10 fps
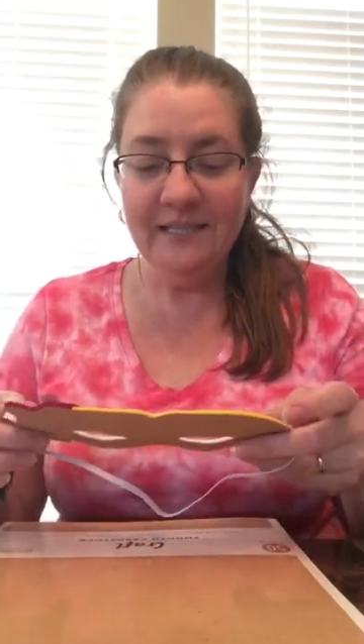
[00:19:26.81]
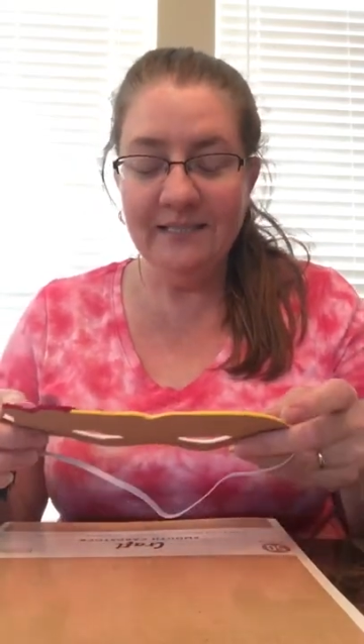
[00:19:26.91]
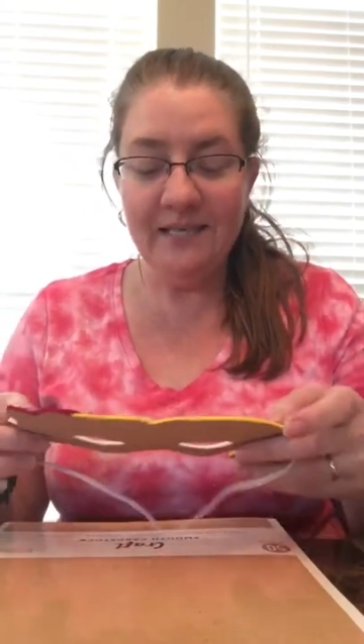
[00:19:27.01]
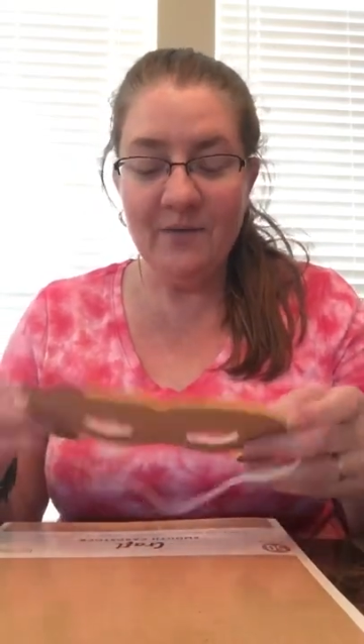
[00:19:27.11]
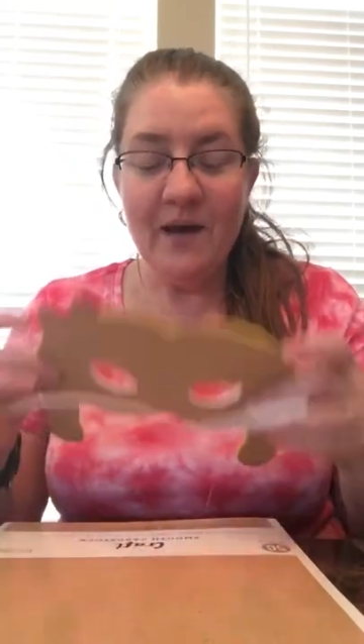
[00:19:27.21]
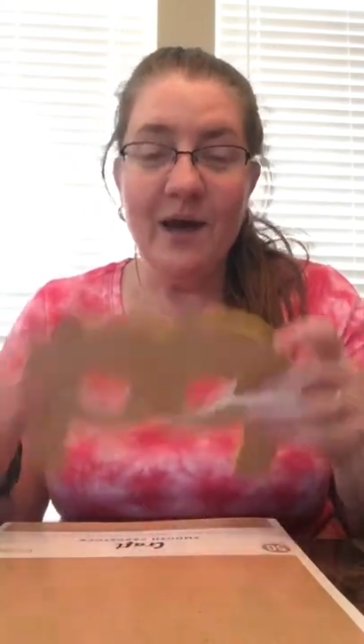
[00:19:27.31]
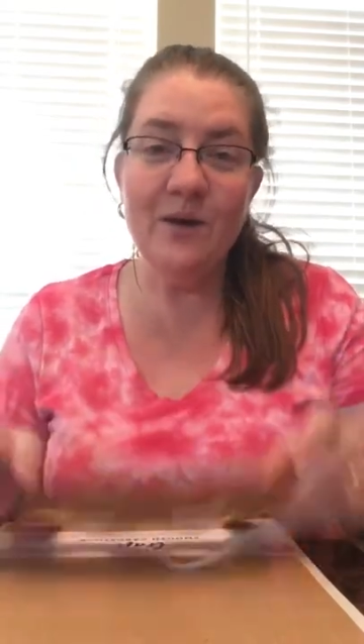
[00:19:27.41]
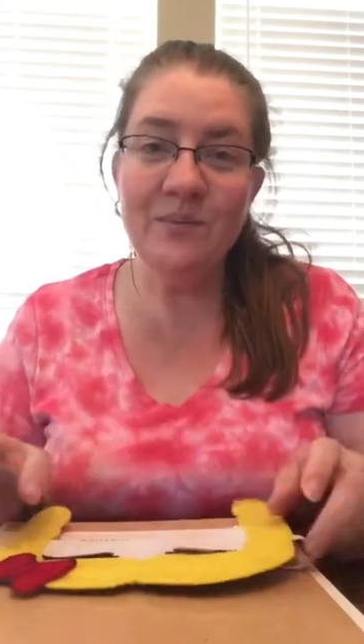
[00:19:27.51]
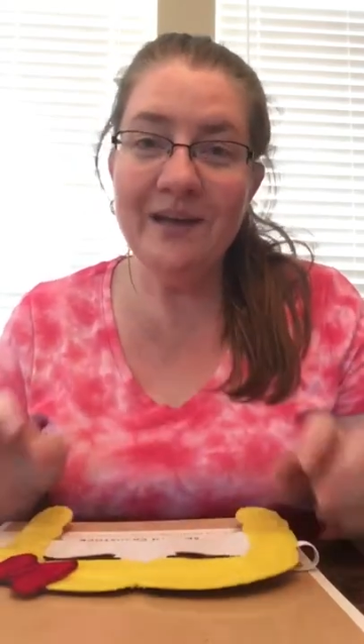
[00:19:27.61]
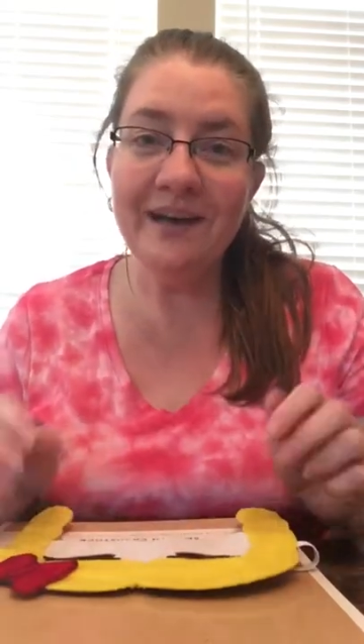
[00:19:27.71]
So I
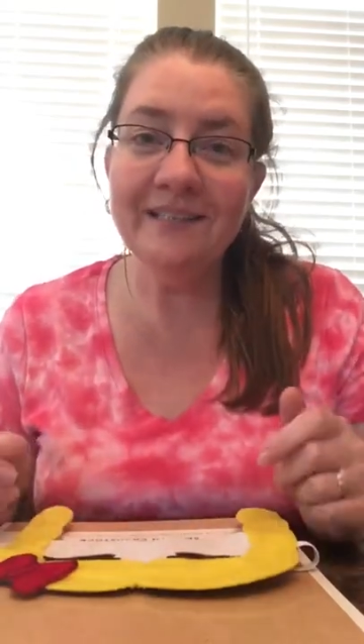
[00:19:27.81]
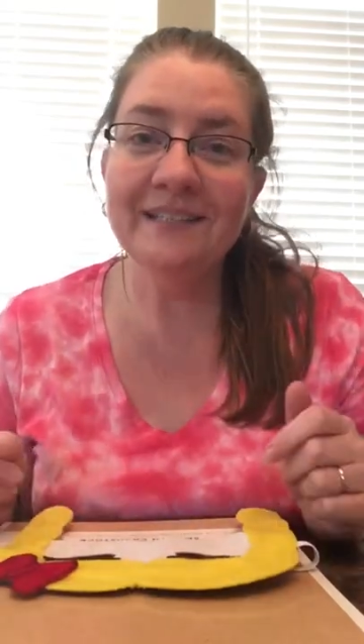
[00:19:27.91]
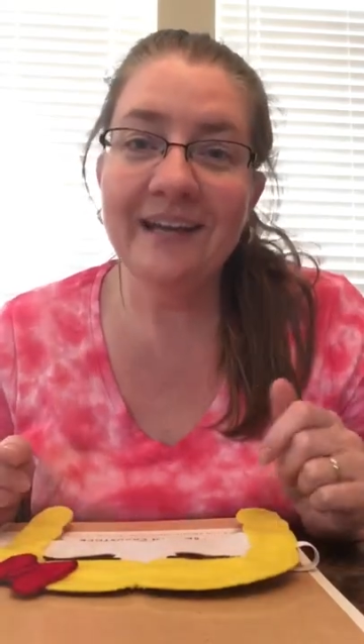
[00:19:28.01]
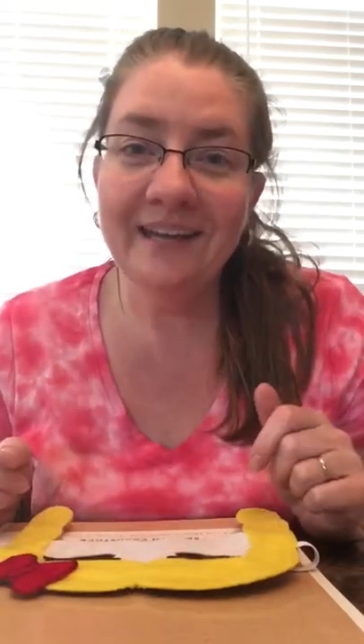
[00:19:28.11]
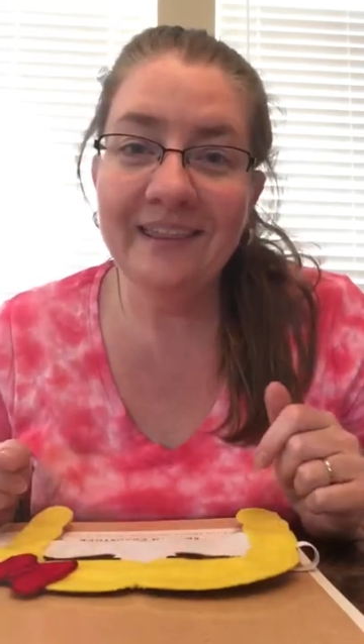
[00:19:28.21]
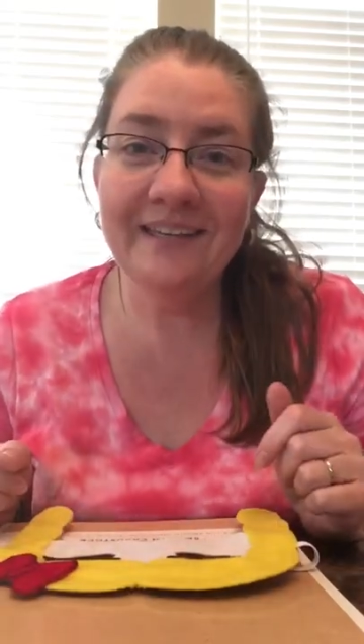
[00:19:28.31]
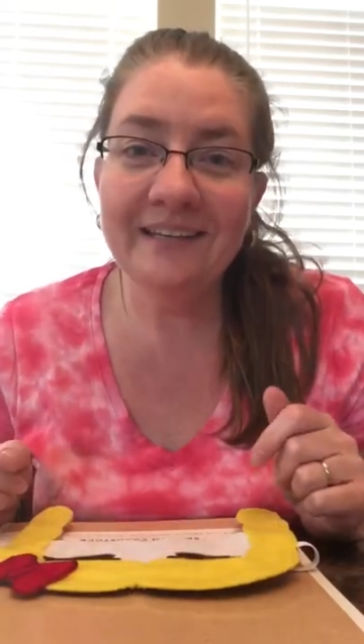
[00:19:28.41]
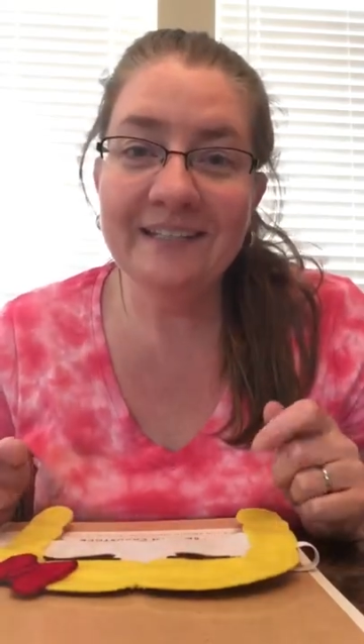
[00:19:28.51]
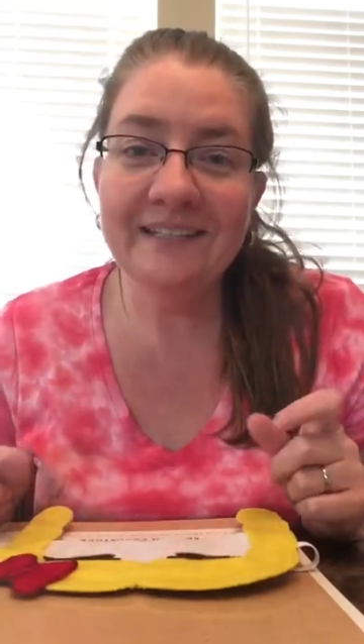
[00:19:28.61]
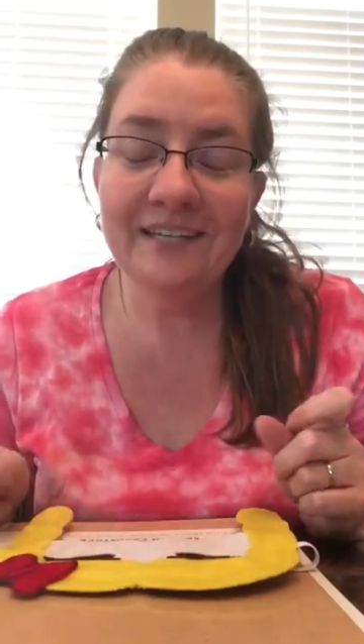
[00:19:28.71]
hope you guys like this.